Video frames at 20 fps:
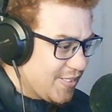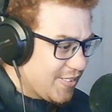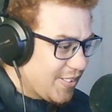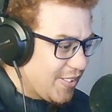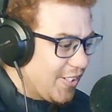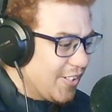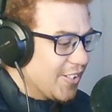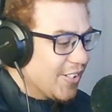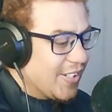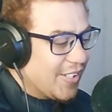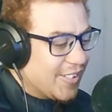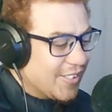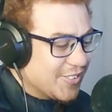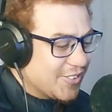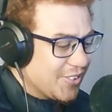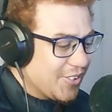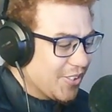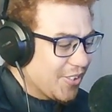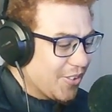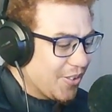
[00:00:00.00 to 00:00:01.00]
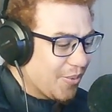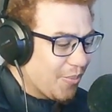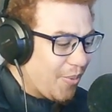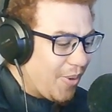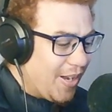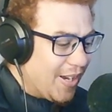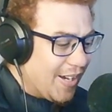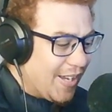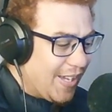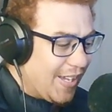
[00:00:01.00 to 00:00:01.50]
Oh yeah, and he's only got
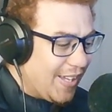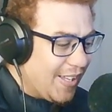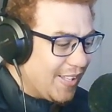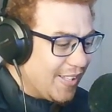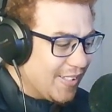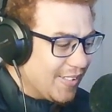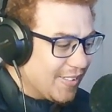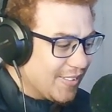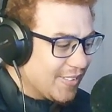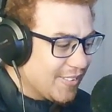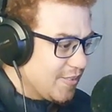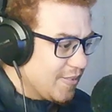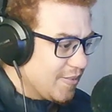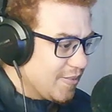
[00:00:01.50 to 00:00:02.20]
1 hand.